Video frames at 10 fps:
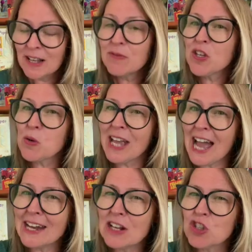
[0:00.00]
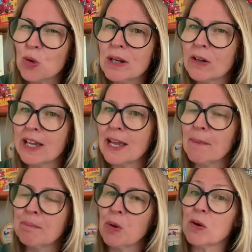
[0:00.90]
you can enjoy looking
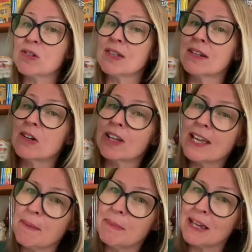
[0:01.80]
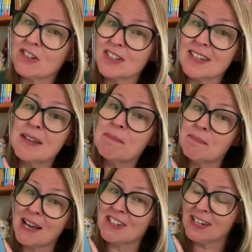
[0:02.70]
at books and looking at pictures and
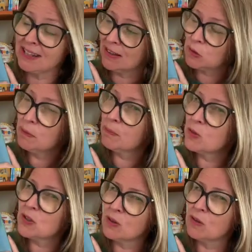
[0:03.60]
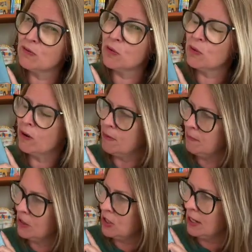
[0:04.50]
imagining. That's what books are good for, our
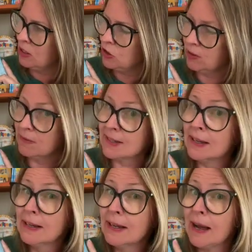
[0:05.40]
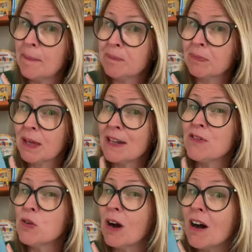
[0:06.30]
imaginations. And if
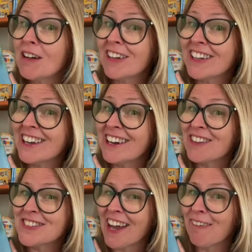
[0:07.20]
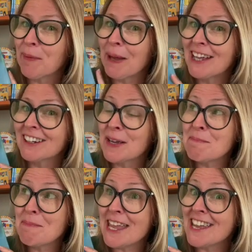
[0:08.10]
you are lucky enough to have a pet like
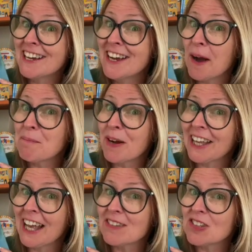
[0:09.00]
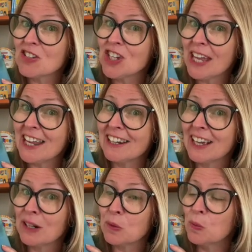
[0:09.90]
me and my cats Chicken
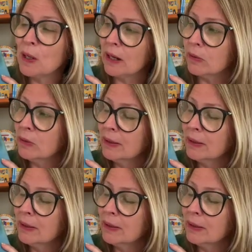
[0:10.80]
and Willow,